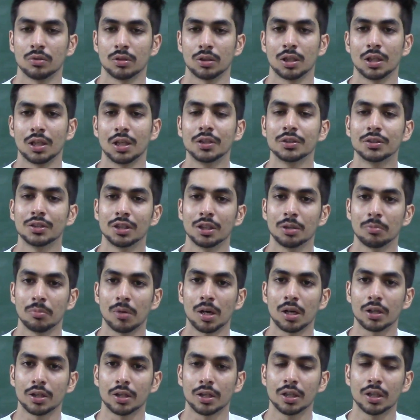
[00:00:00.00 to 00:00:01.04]
release in the
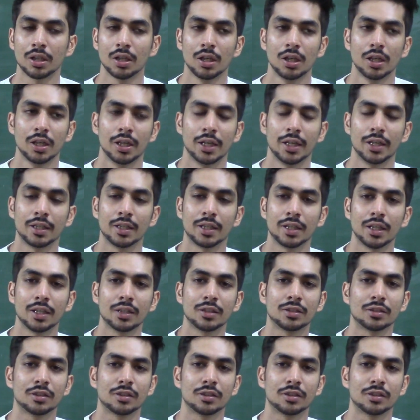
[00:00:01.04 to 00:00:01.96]
market, it takes